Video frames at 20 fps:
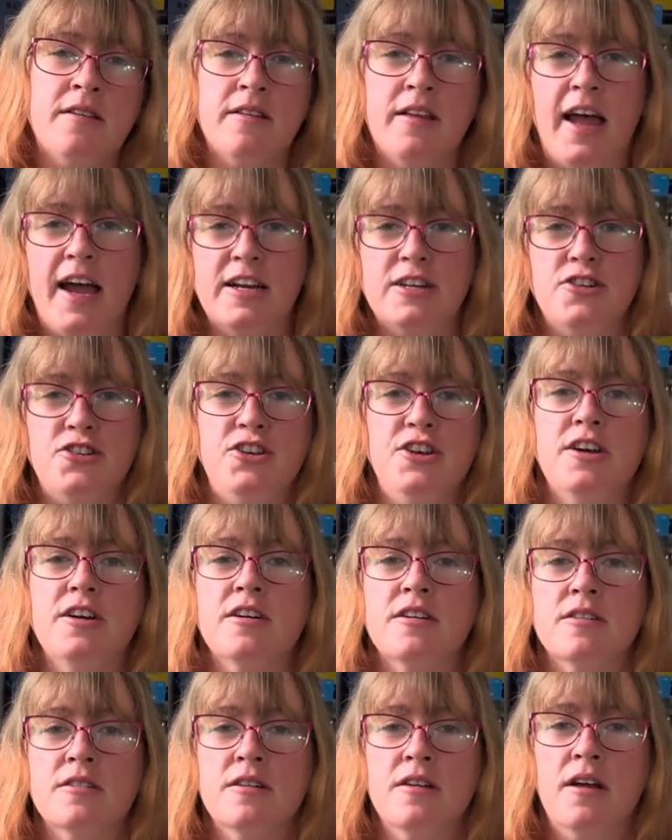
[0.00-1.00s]
last
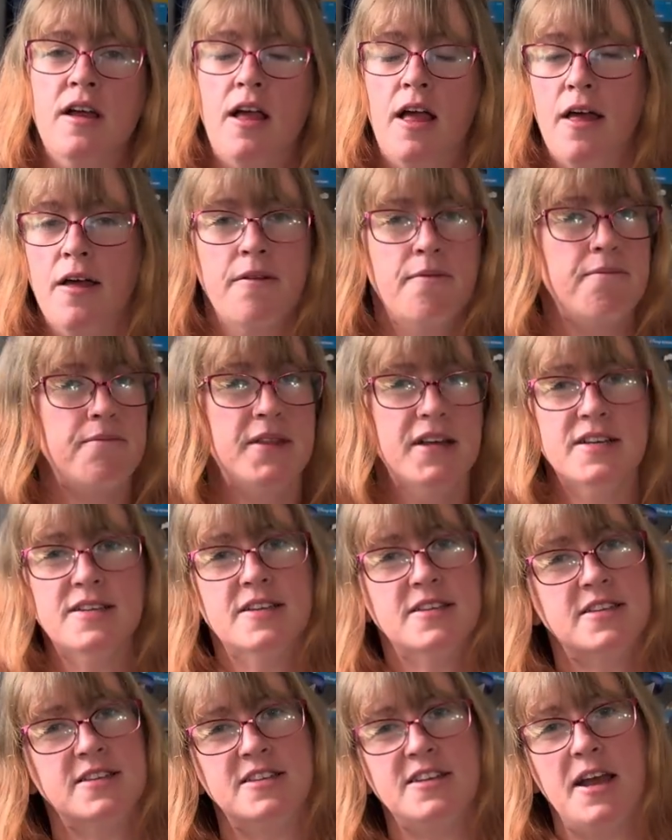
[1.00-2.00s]
year, this
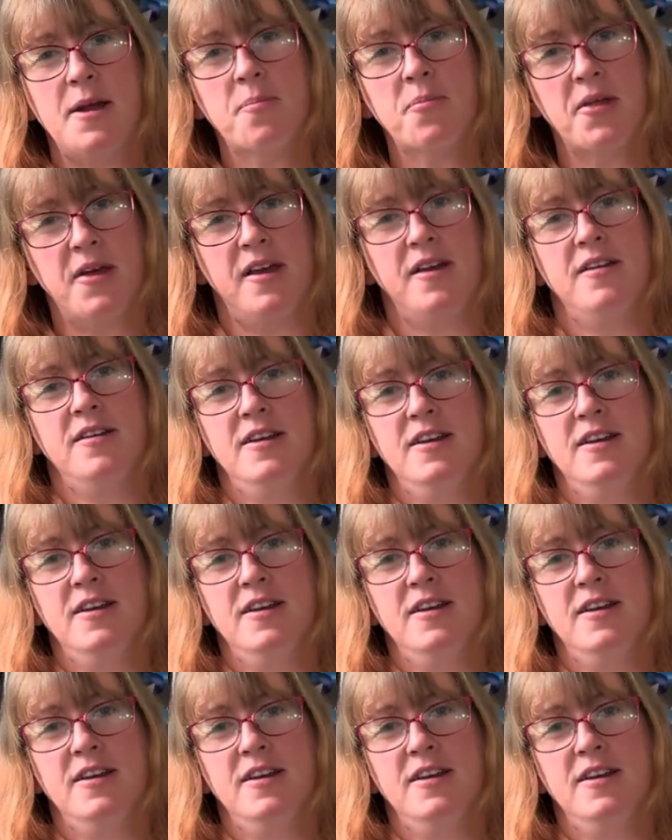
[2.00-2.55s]
is the same thing.